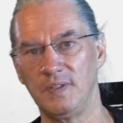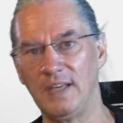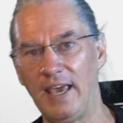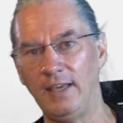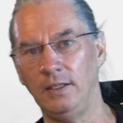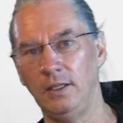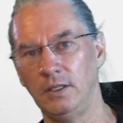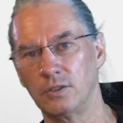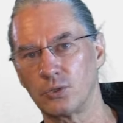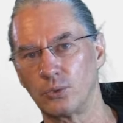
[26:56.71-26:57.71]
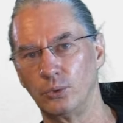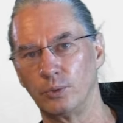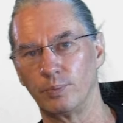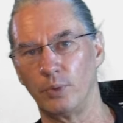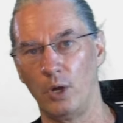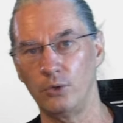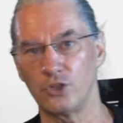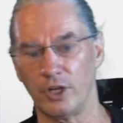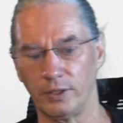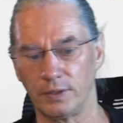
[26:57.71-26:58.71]
gaining through the
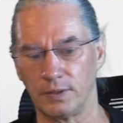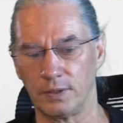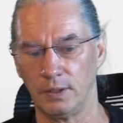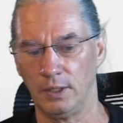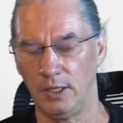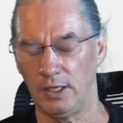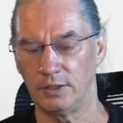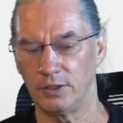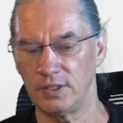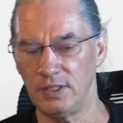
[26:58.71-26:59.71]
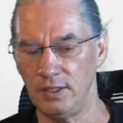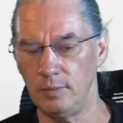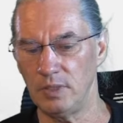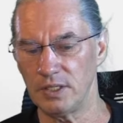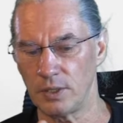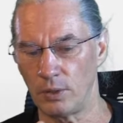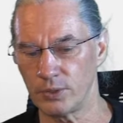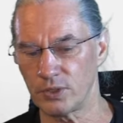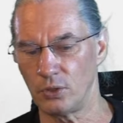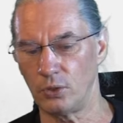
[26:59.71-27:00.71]
project, the team is also